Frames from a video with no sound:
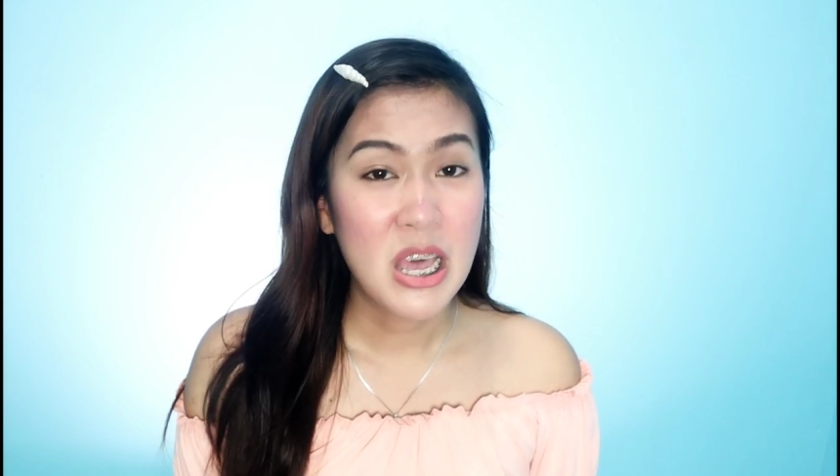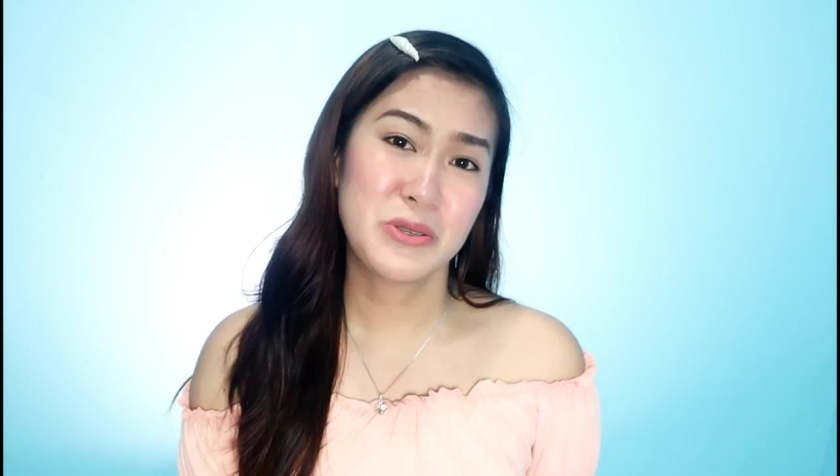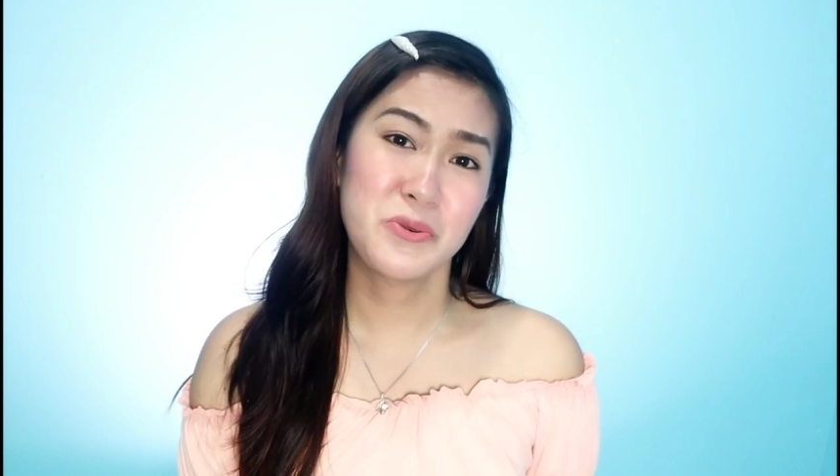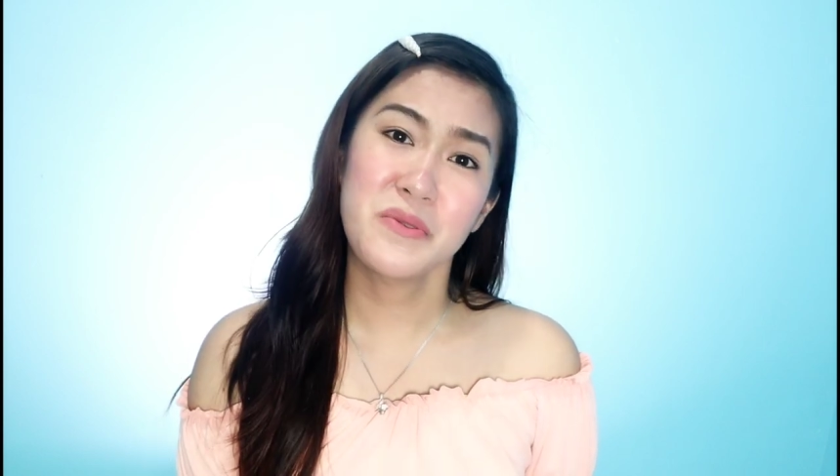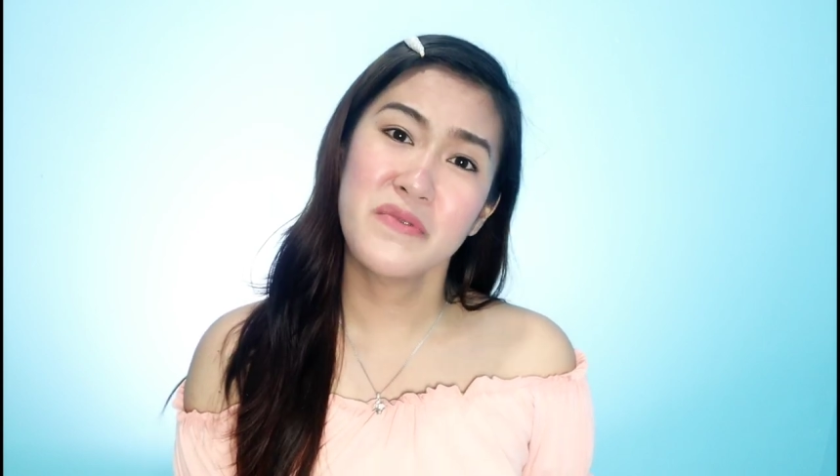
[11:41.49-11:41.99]

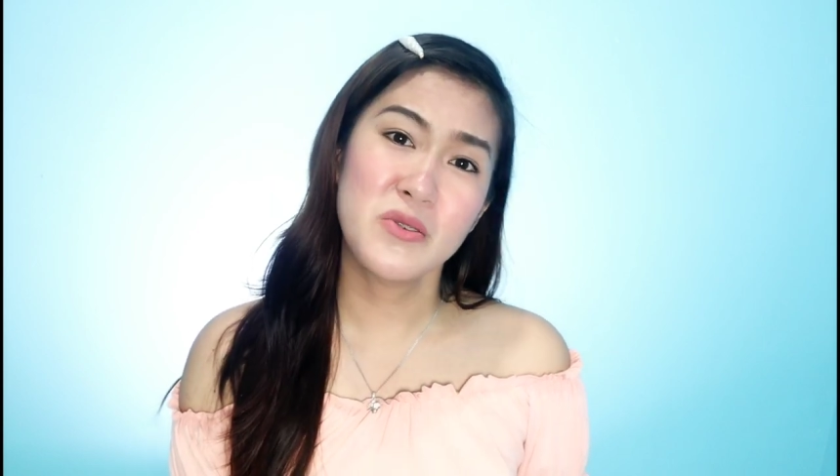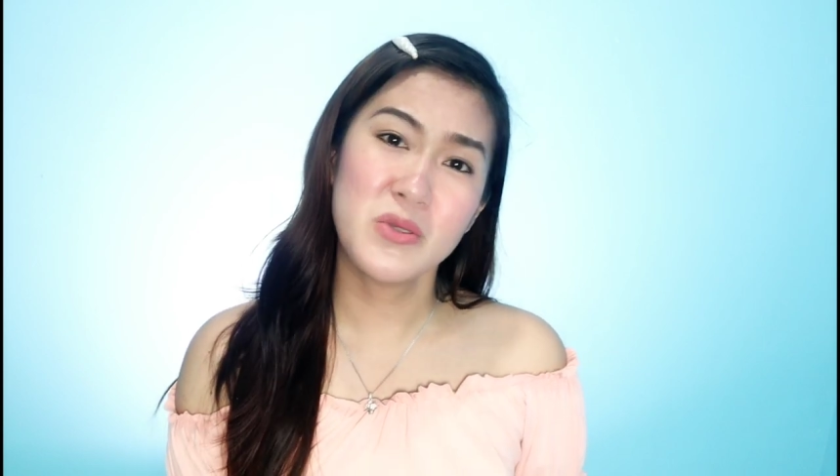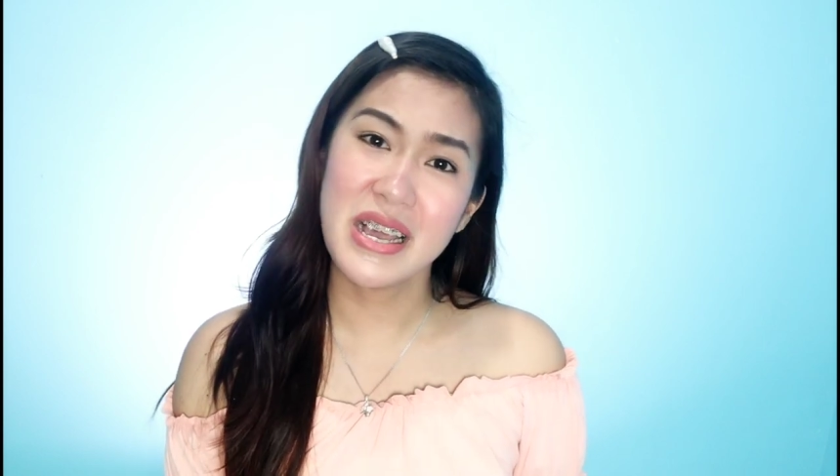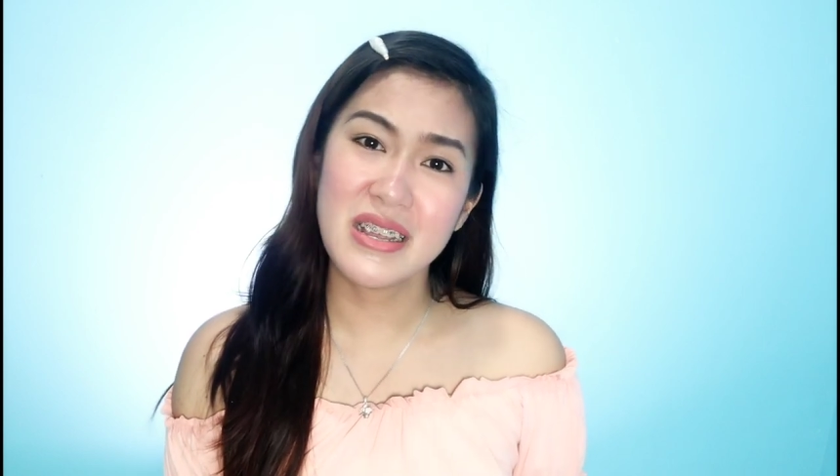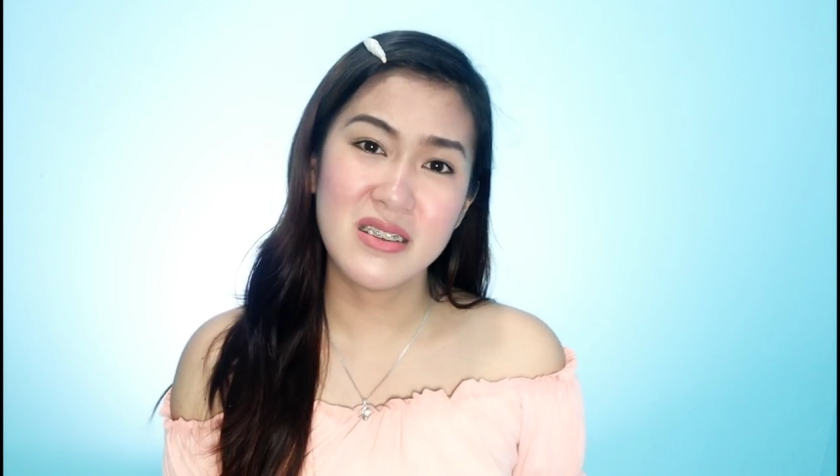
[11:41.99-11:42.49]
So if you
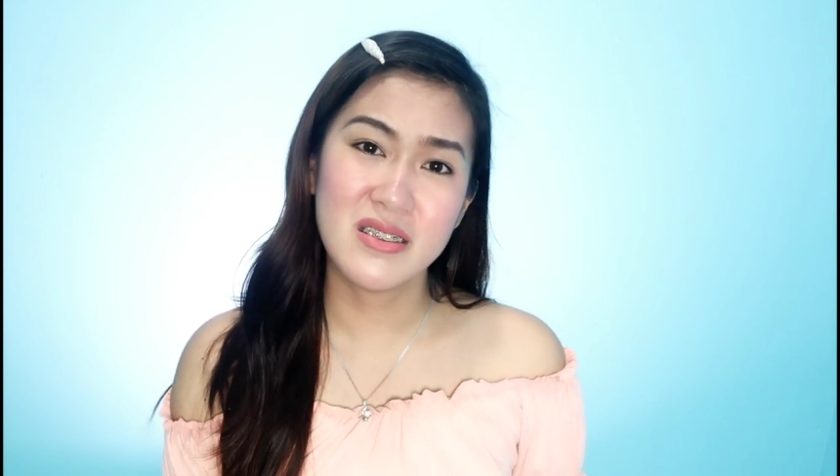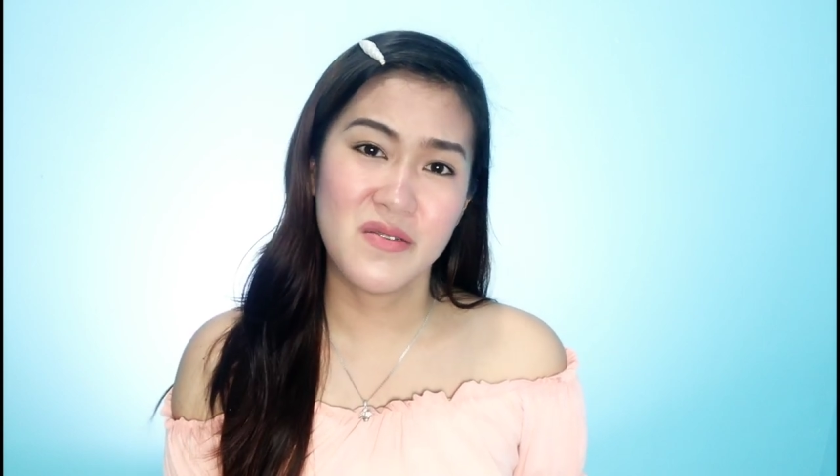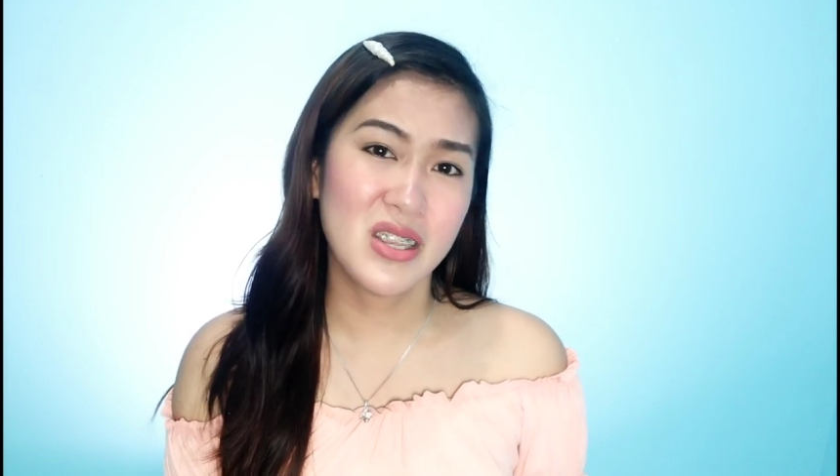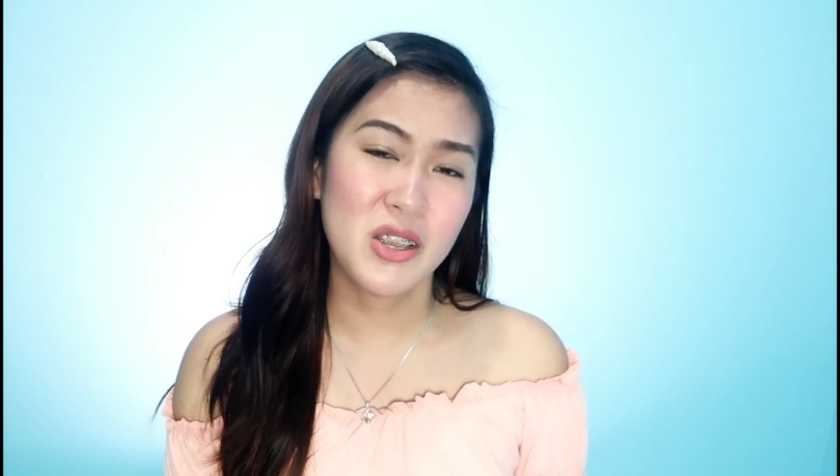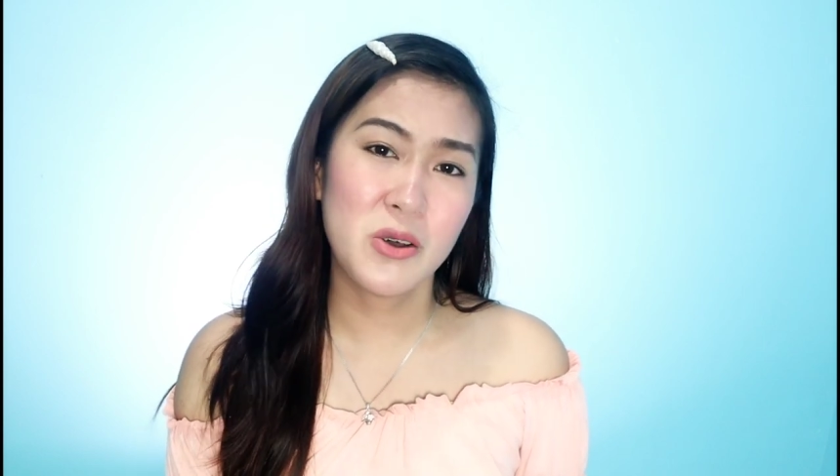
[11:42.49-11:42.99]
like this
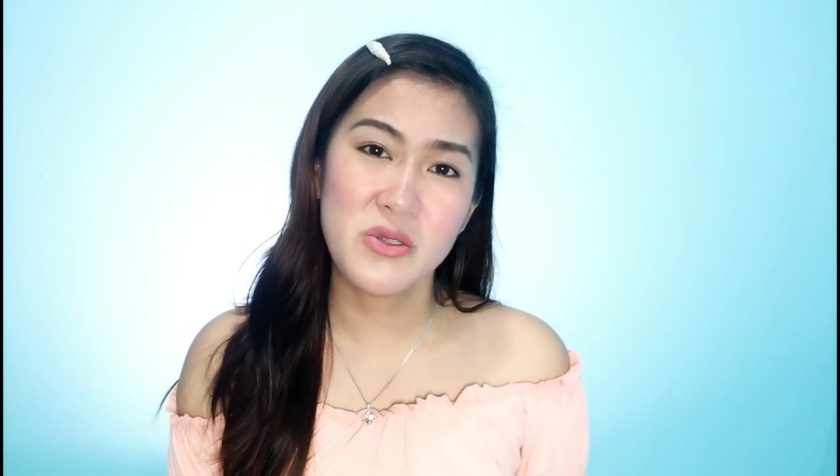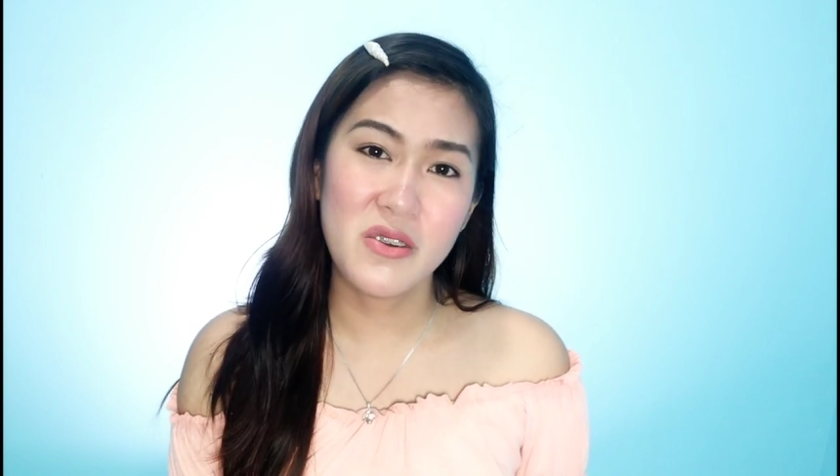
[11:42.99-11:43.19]
video,